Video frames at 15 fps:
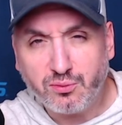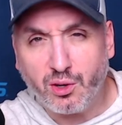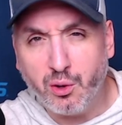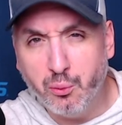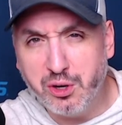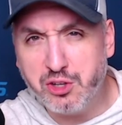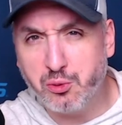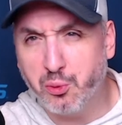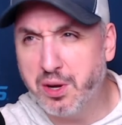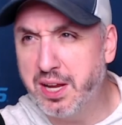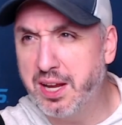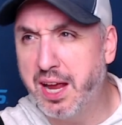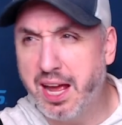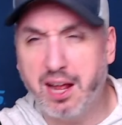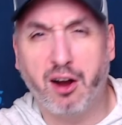which we
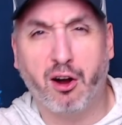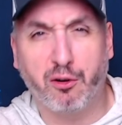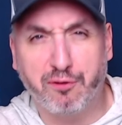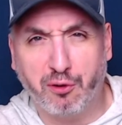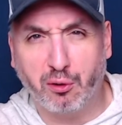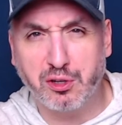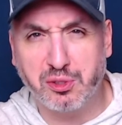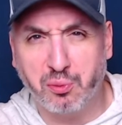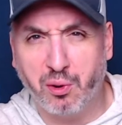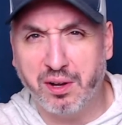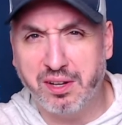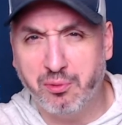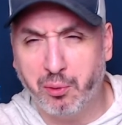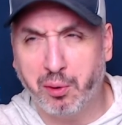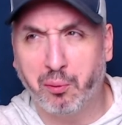hit our first
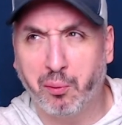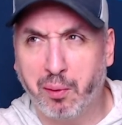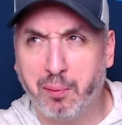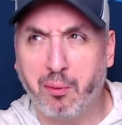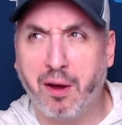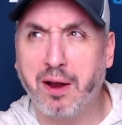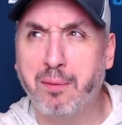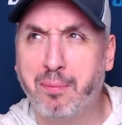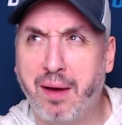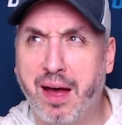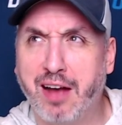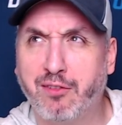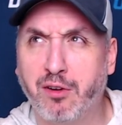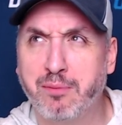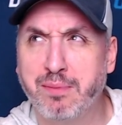one, we, we brought it
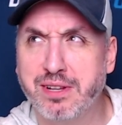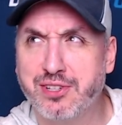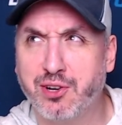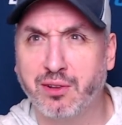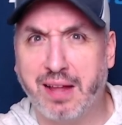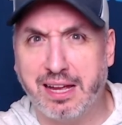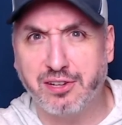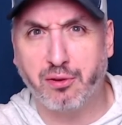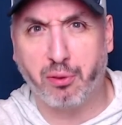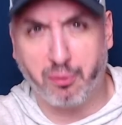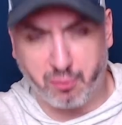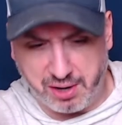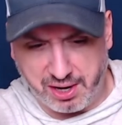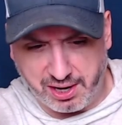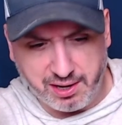back. We've missed our last
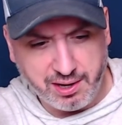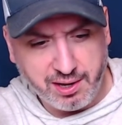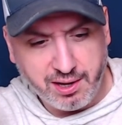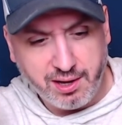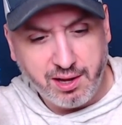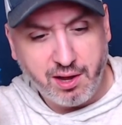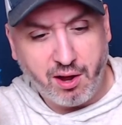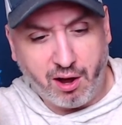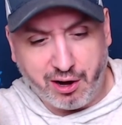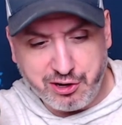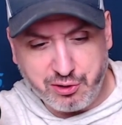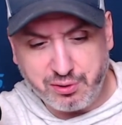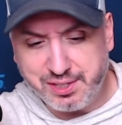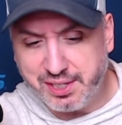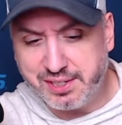three.
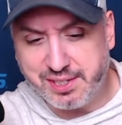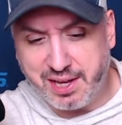Under six and a